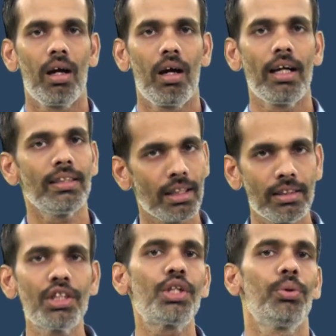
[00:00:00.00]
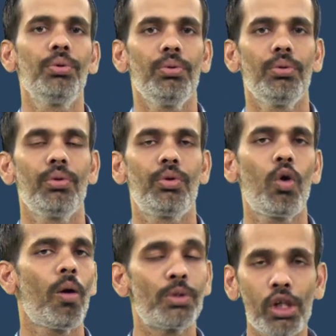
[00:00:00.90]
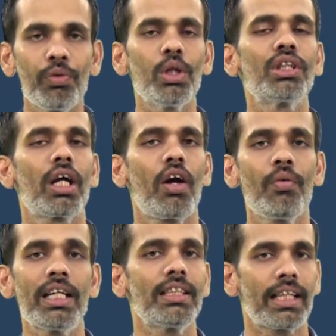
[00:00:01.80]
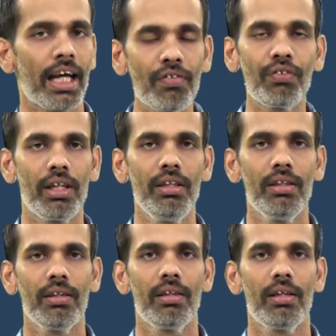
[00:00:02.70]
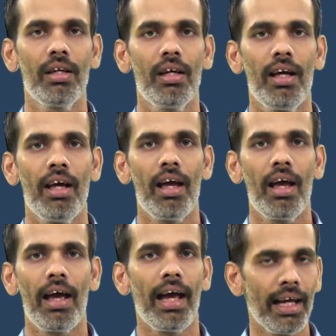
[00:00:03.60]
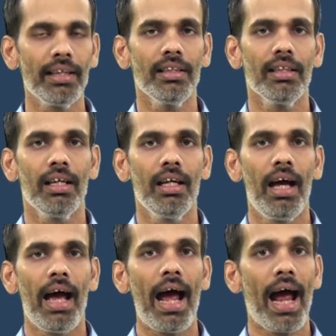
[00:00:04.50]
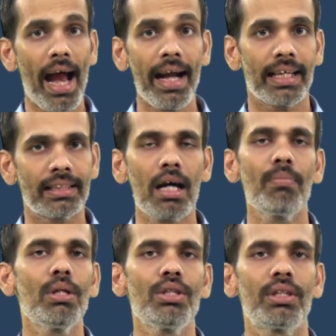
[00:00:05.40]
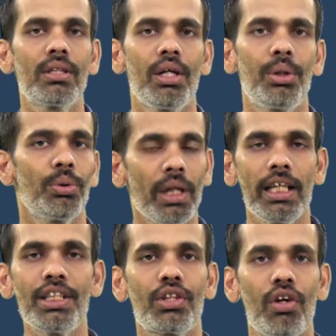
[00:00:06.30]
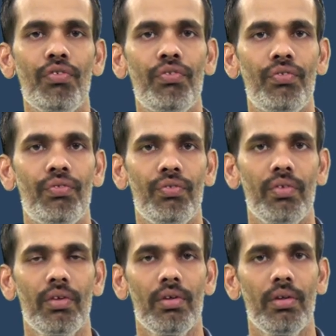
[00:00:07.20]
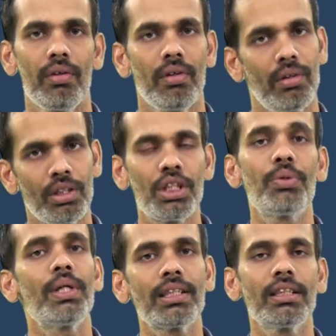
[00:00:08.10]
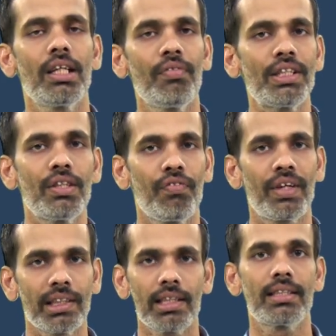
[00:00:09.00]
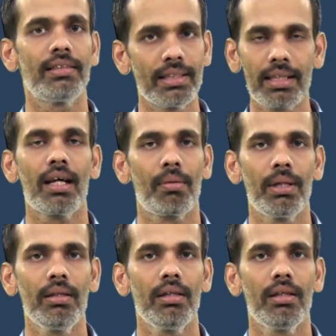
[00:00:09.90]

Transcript: I suggest you to observe your surroundings carefully and add examples to the list of situations in which friction is desirable